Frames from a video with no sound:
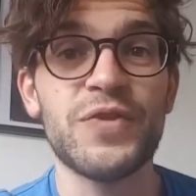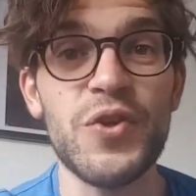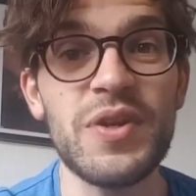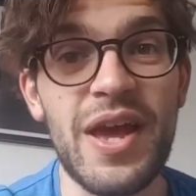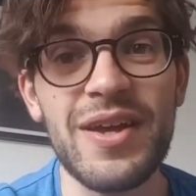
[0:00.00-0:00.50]

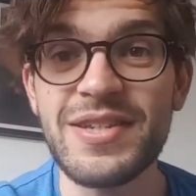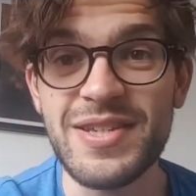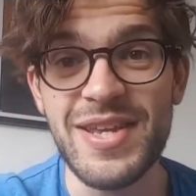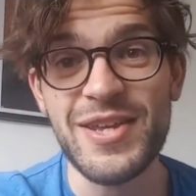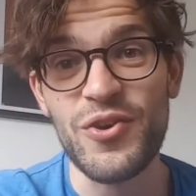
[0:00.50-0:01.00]
Do let
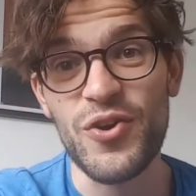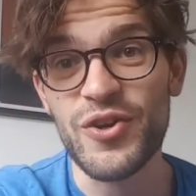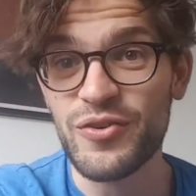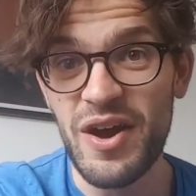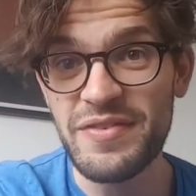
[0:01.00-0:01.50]
us see
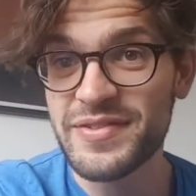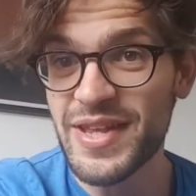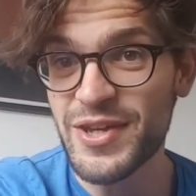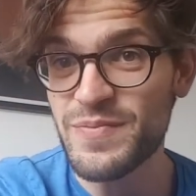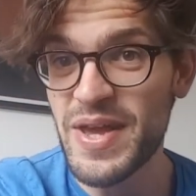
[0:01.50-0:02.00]
your
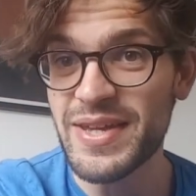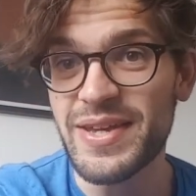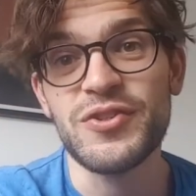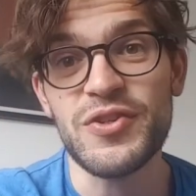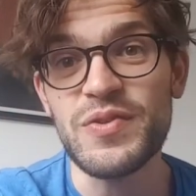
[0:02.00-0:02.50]
crafts that you
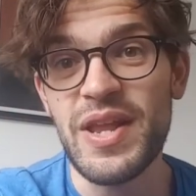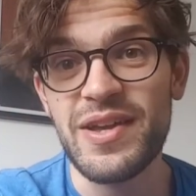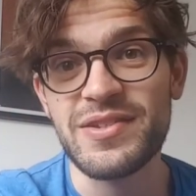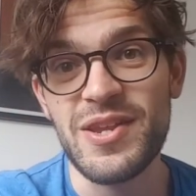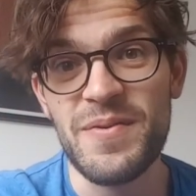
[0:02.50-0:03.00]
make. Do
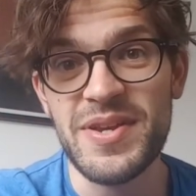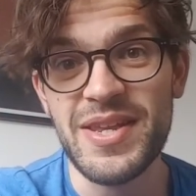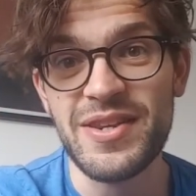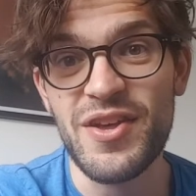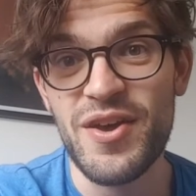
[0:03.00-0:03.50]
let us know
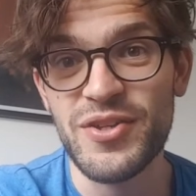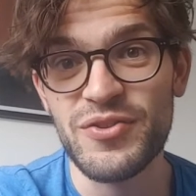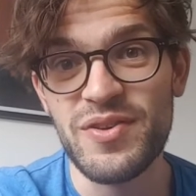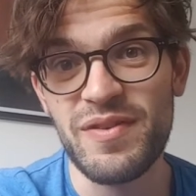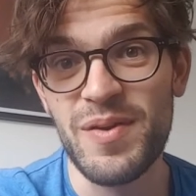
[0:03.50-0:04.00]
any
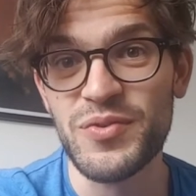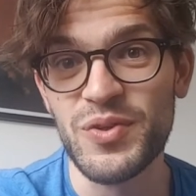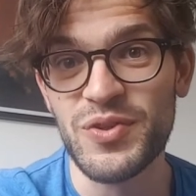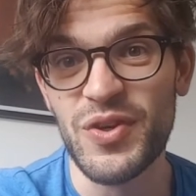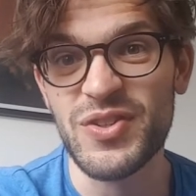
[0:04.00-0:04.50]
nursery
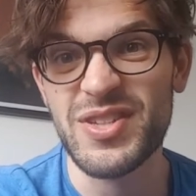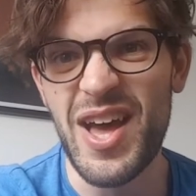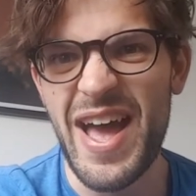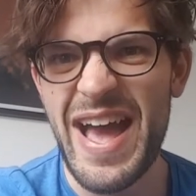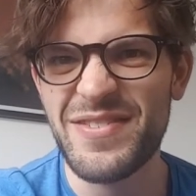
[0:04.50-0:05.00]
rhymes or songs
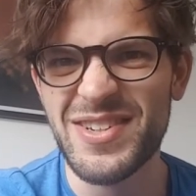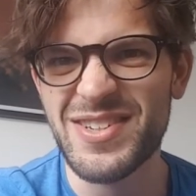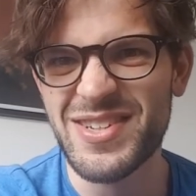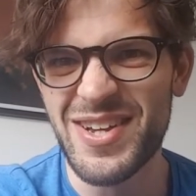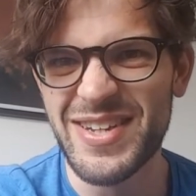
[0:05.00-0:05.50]
that I
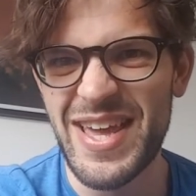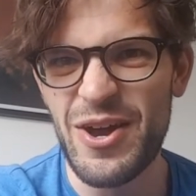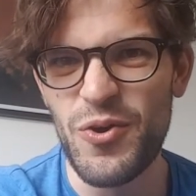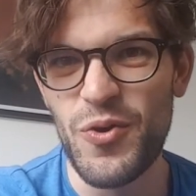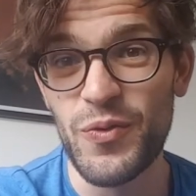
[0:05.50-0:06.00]
haven't sung
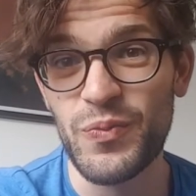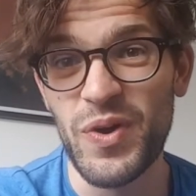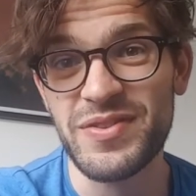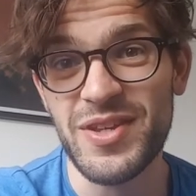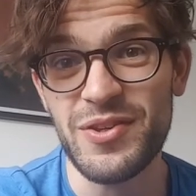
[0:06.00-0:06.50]
yet, or
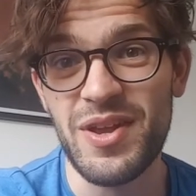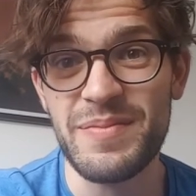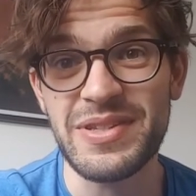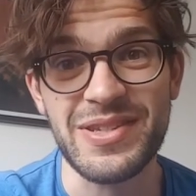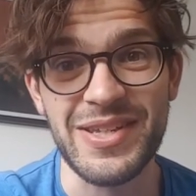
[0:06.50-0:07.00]
ones that you'd
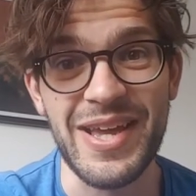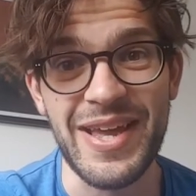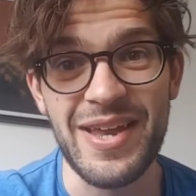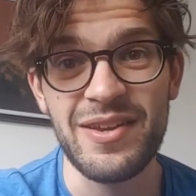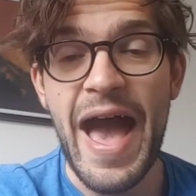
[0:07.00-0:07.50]
like me to sing
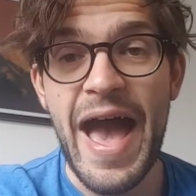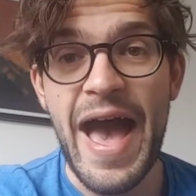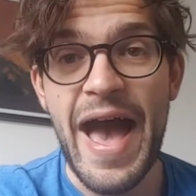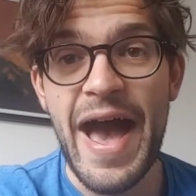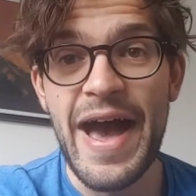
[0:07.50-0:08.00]
again.
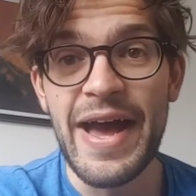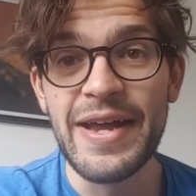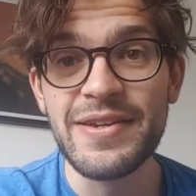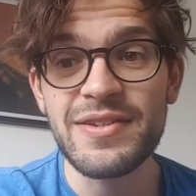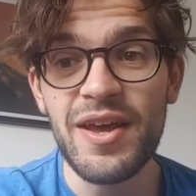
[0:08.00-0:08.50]

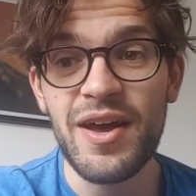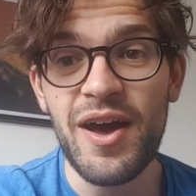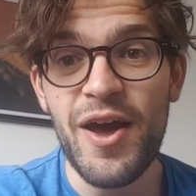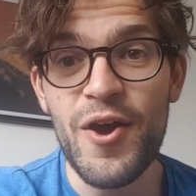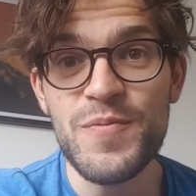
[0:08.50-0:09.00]
And
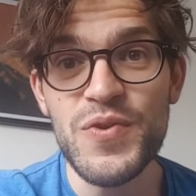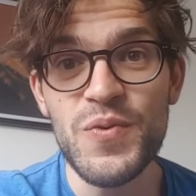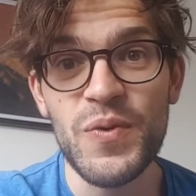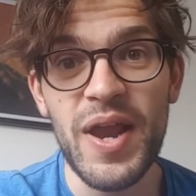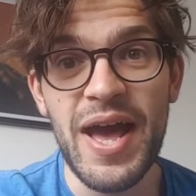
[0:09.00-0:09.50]
I
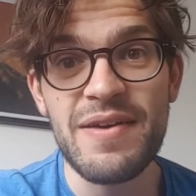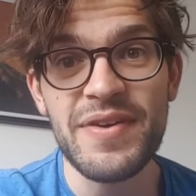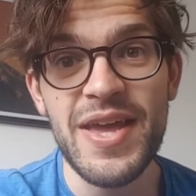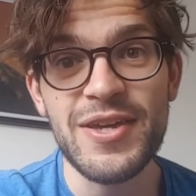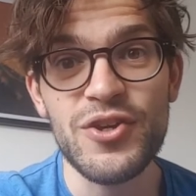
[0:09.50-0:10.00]
hope you all
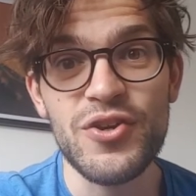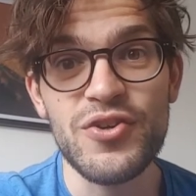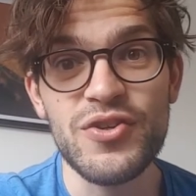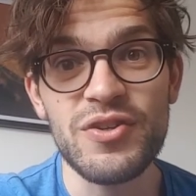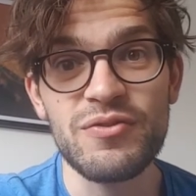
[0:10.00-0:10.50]
have a
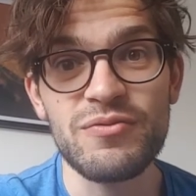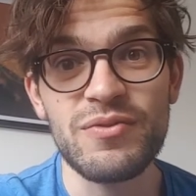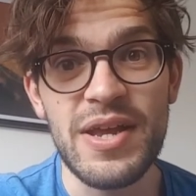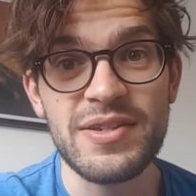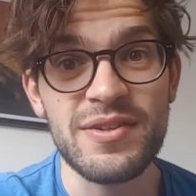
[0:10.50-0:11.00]

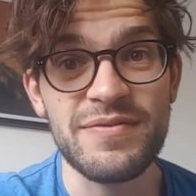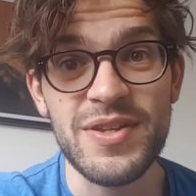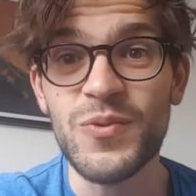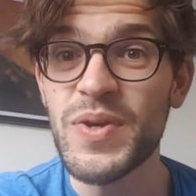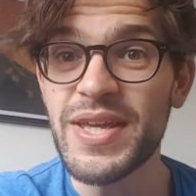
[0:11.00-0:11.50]
good rest
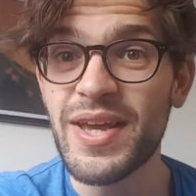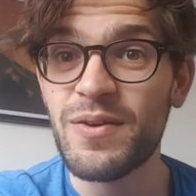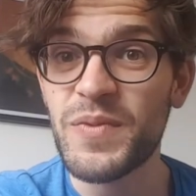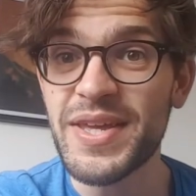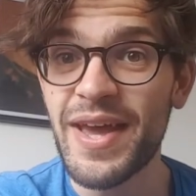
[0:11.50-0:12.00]
of this week
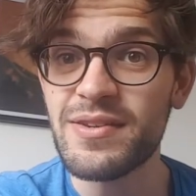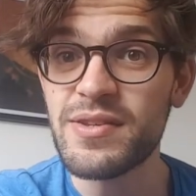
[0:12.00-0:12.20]
and weekend.